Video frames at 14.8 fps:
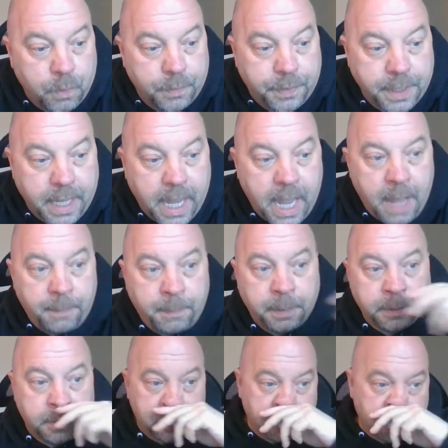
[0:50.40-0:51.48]
with the
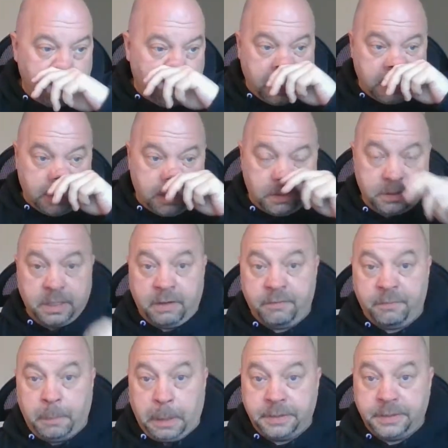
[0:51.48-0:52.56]
app and just wind the
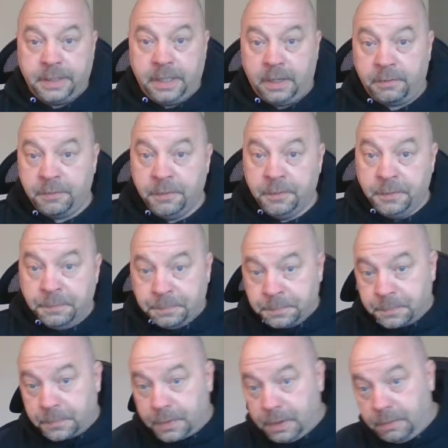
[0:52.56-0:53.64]
stuff myself
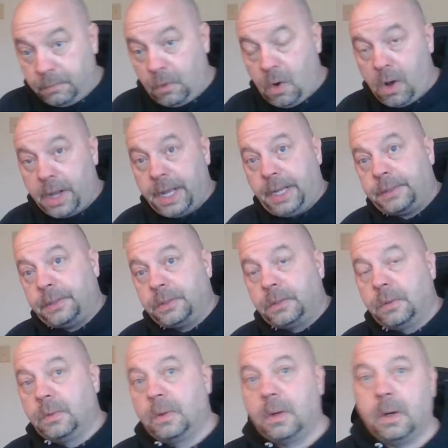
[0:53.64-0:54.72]
and walk out the
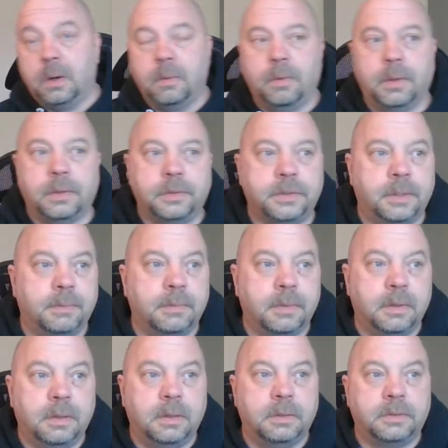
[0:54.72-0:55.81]
door. Well,
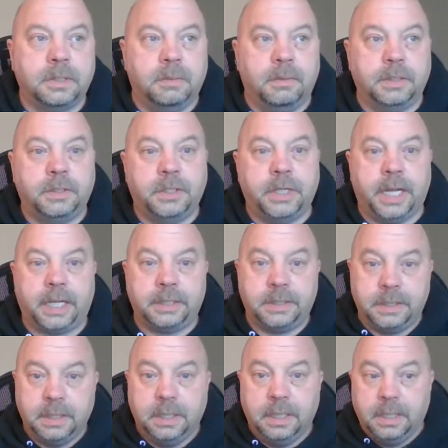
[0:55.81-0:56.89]
some someone
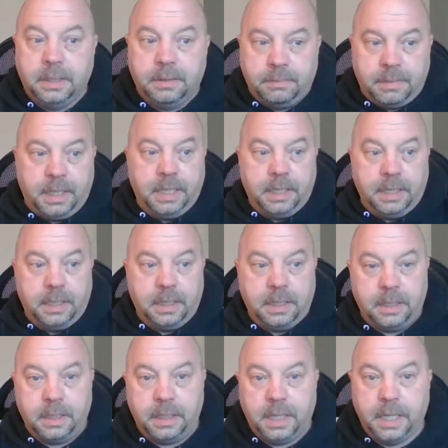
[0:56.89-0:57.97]
checks my
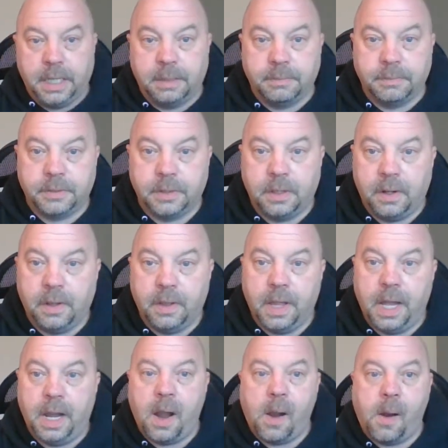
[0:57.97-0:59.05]
uh, items and all
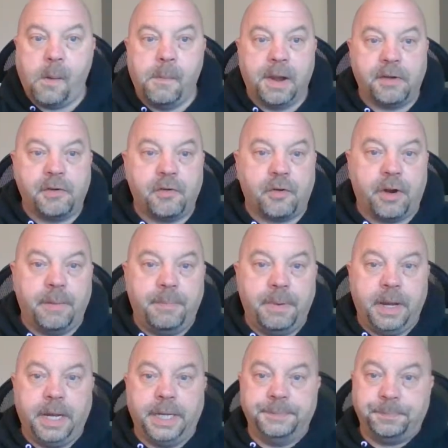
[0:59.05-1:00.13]
that, make sure I
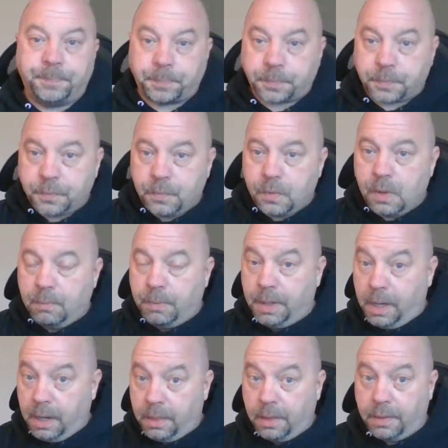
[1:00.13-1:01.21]
paid. But
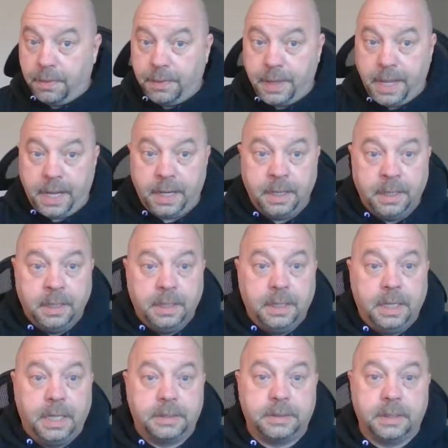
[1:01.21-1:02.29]
other than that,
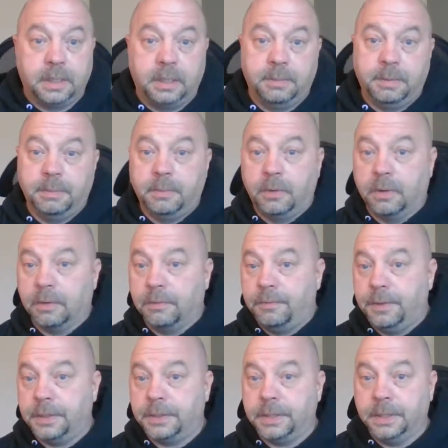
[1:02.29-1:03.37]
it's a little bit more
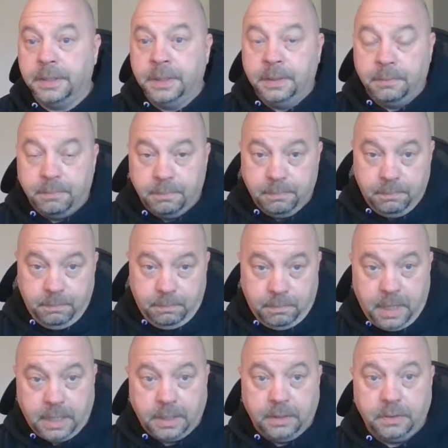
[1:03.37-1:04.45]
efficient. I'm
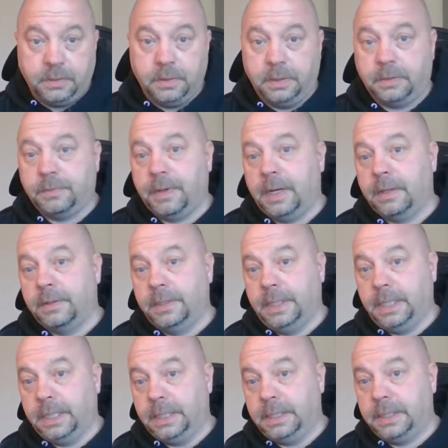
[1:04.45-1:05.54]
not used to it. It's rather
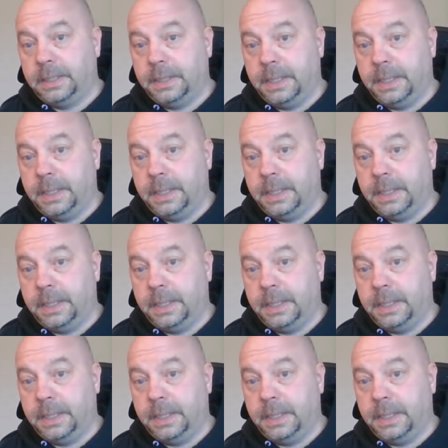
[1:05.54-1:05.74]
nice.